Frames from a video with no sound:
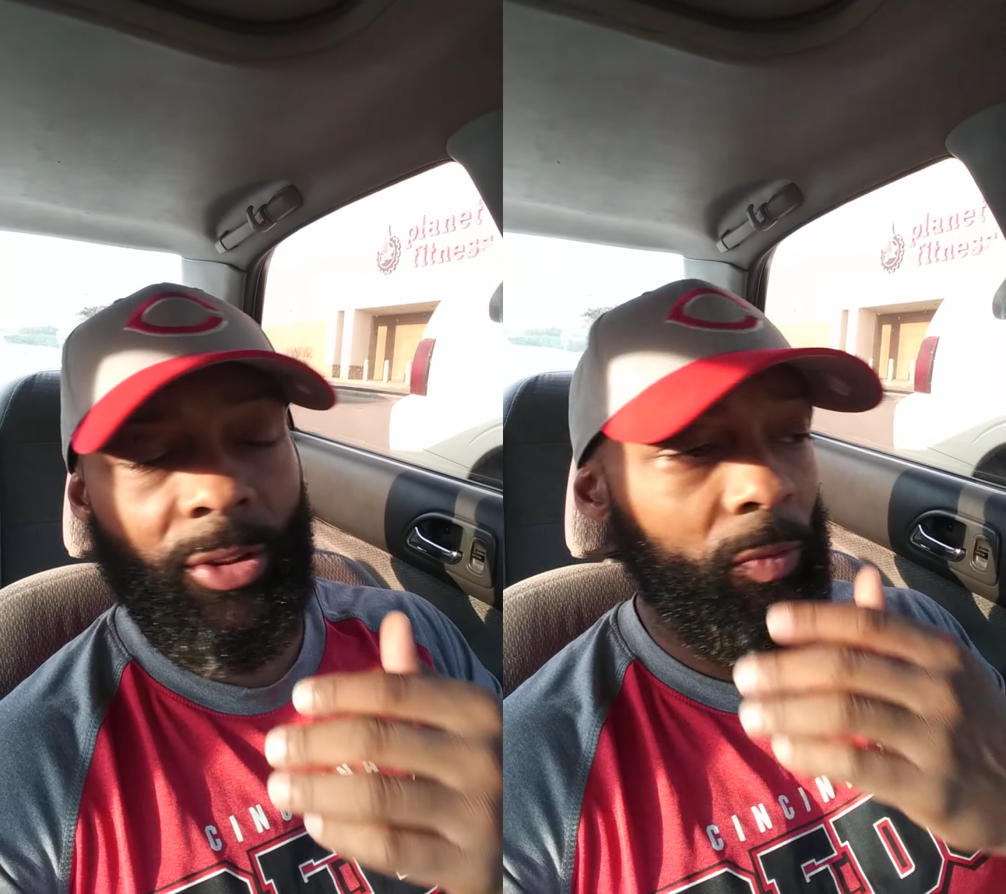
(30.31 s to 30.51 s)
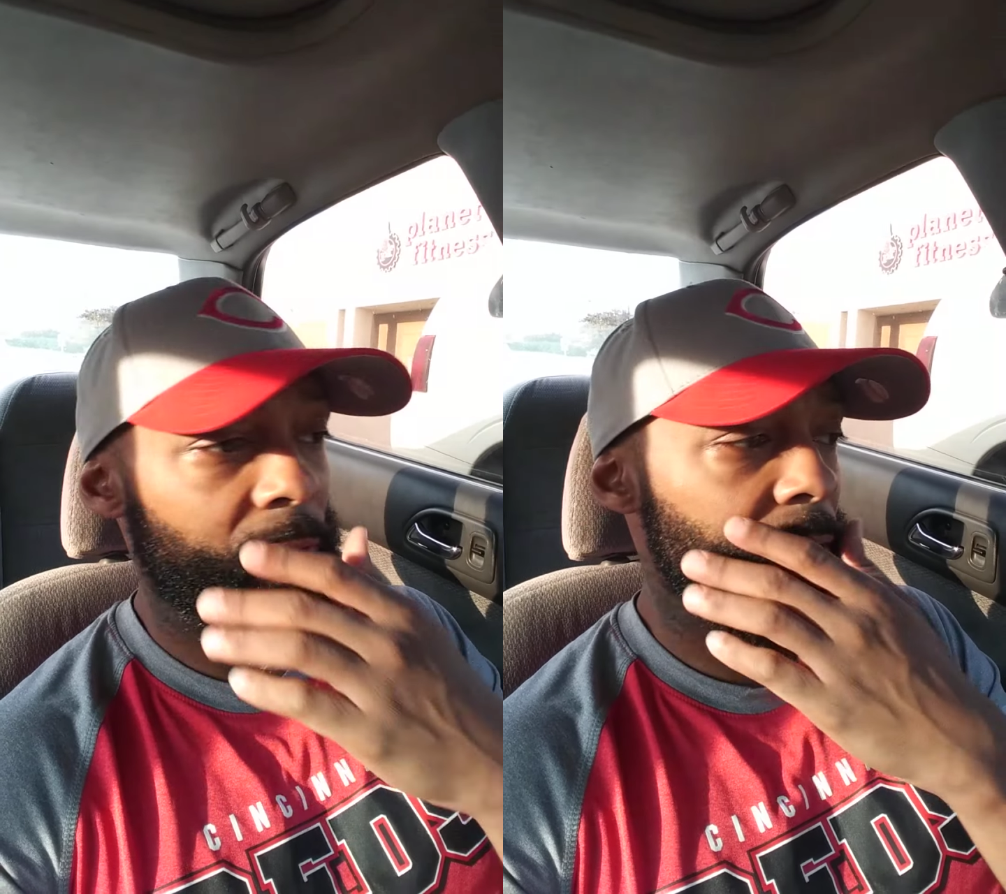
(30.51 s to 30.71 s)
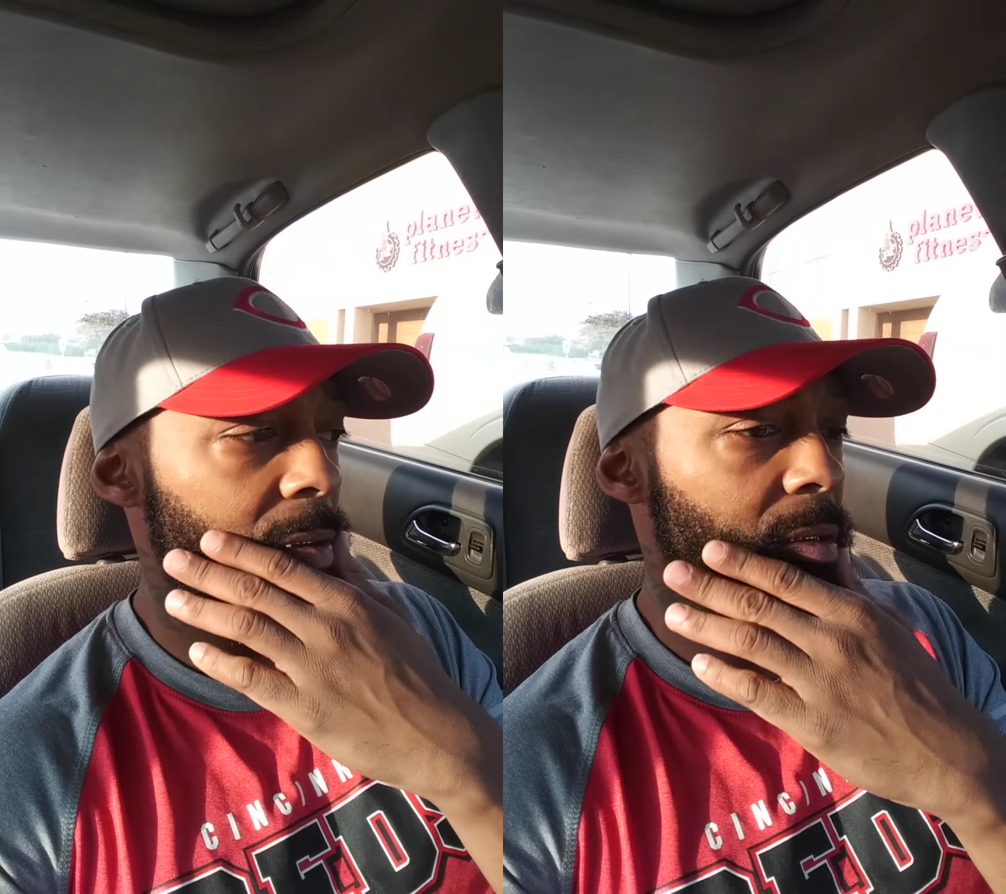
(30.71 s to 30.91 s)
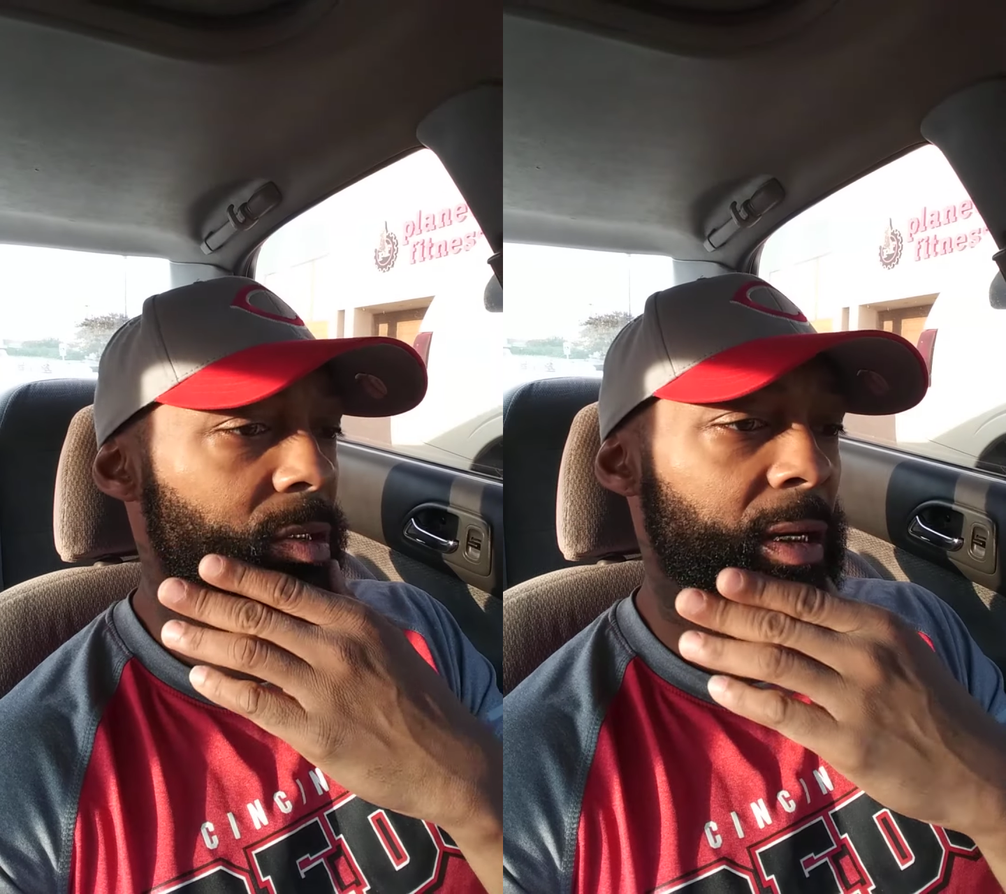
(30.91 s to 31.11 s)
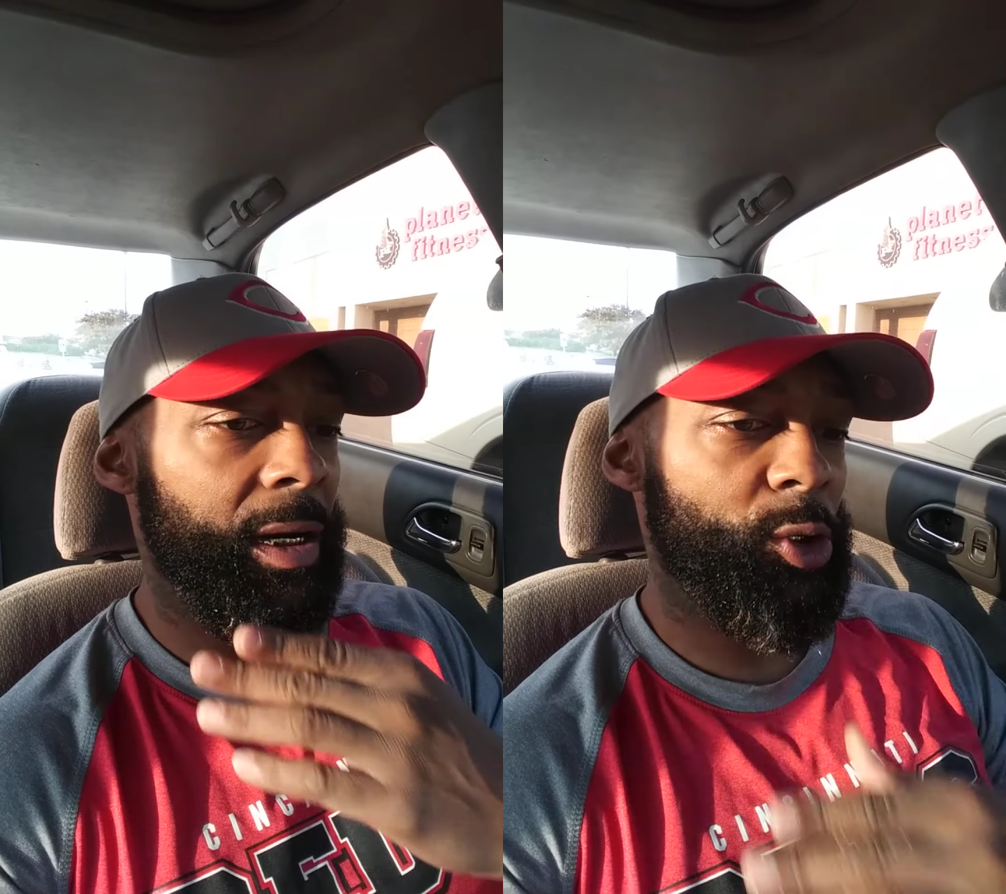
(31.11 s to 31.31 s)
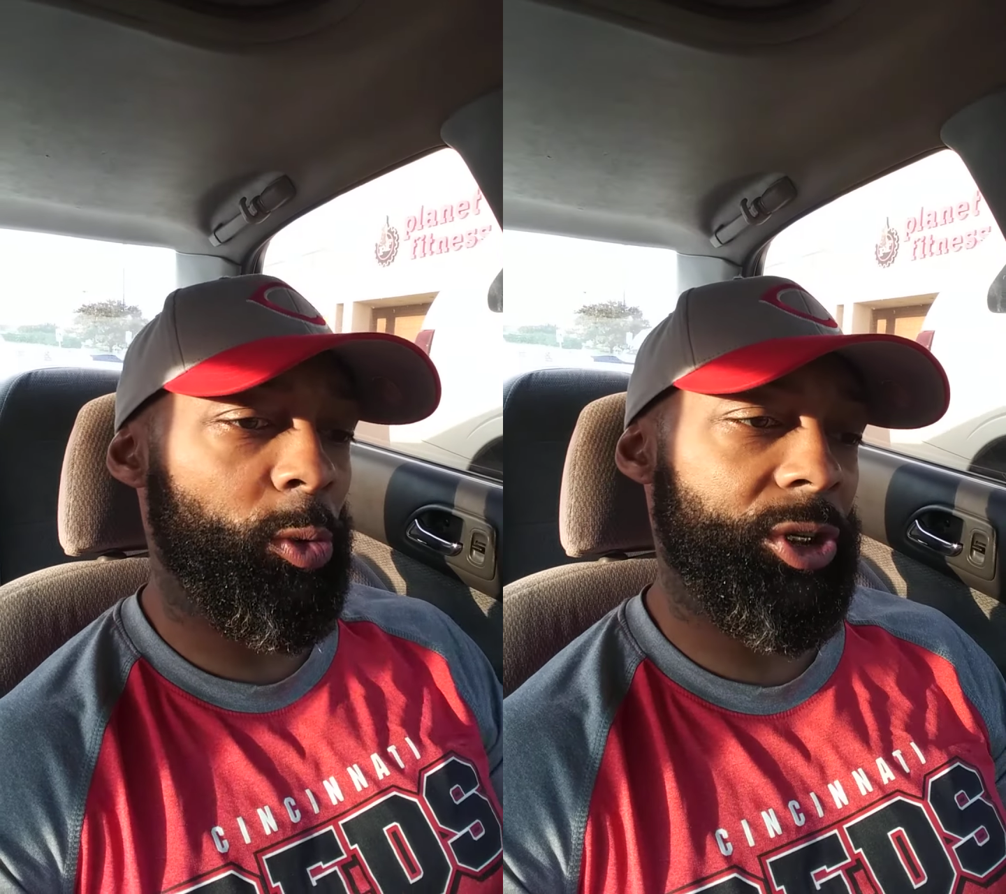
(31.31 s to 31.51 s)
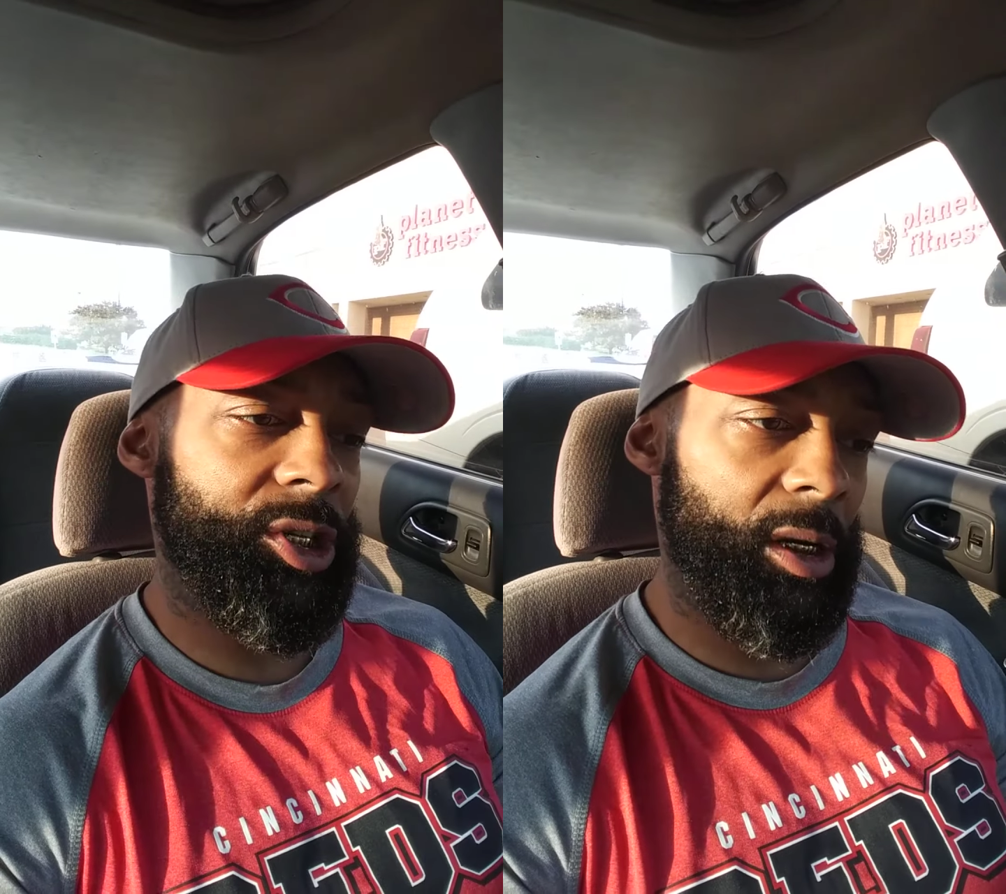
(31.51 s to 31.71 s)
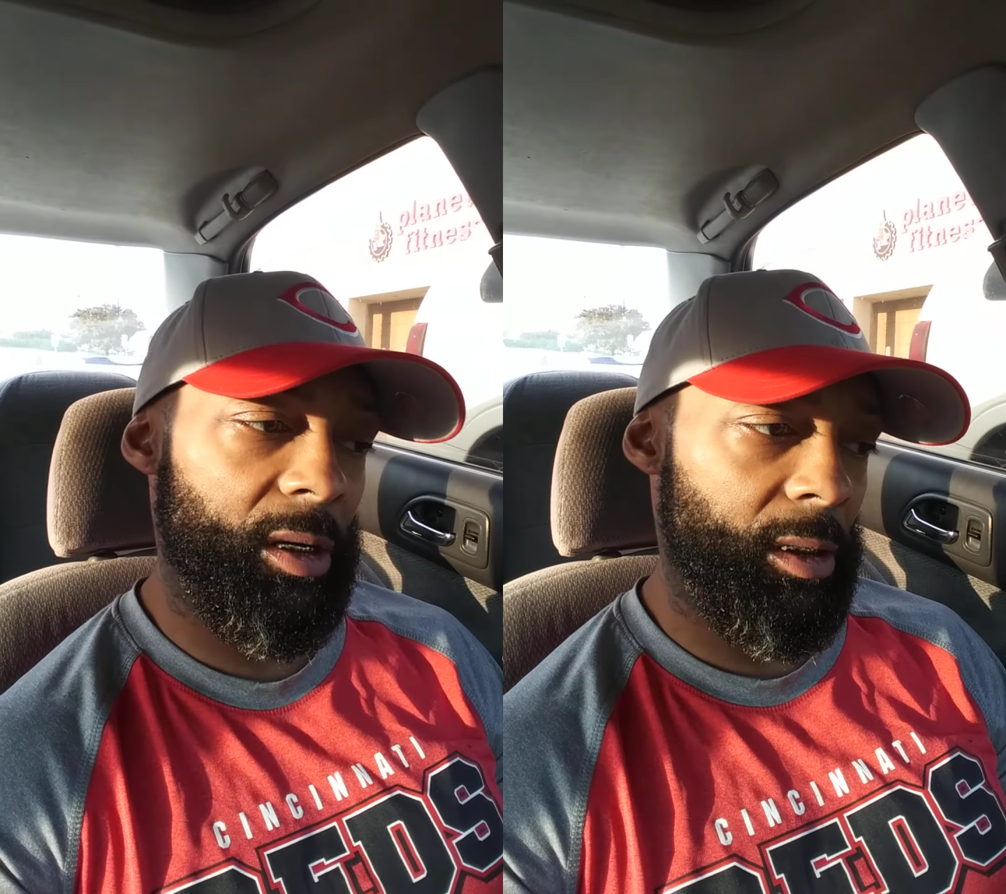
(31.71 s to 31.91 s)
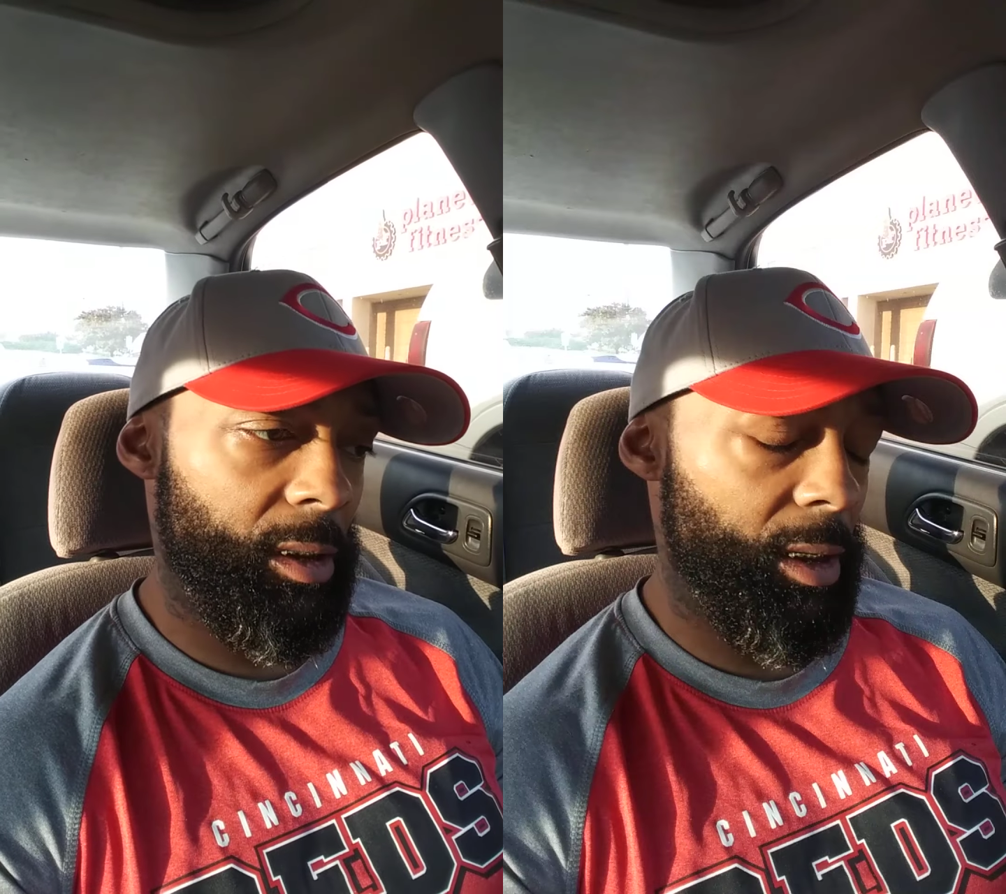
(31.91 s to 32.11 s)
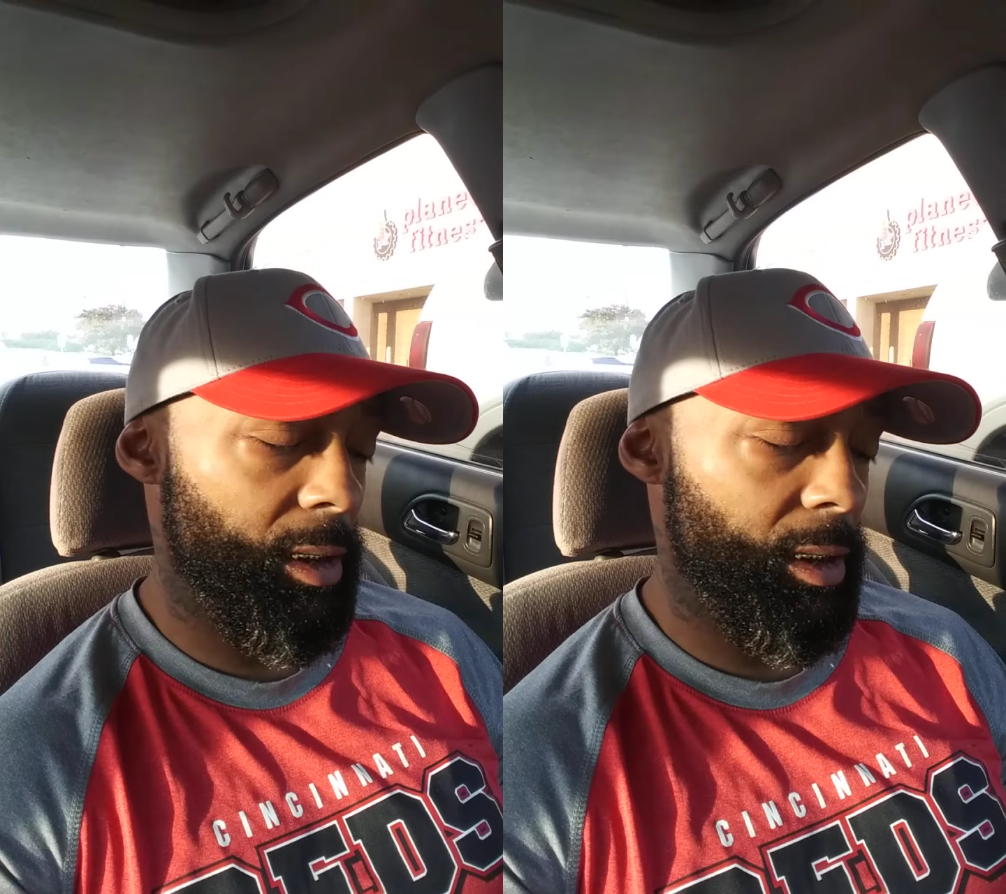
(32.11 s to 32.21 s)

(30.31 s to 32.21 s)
over the years, and I just want to share